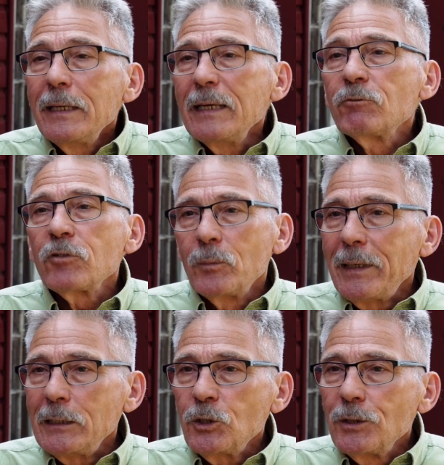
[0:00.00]

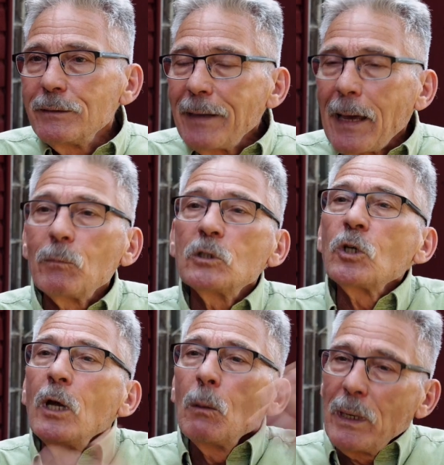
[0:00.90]
inflammation and
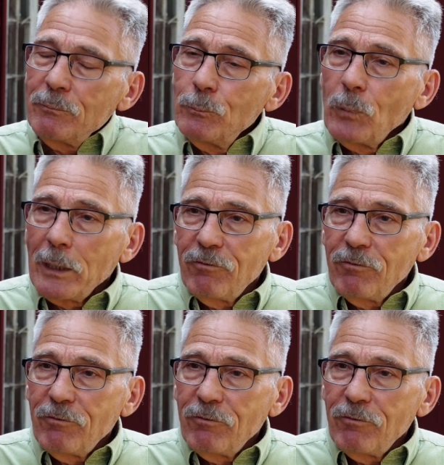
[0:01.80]
damage, but by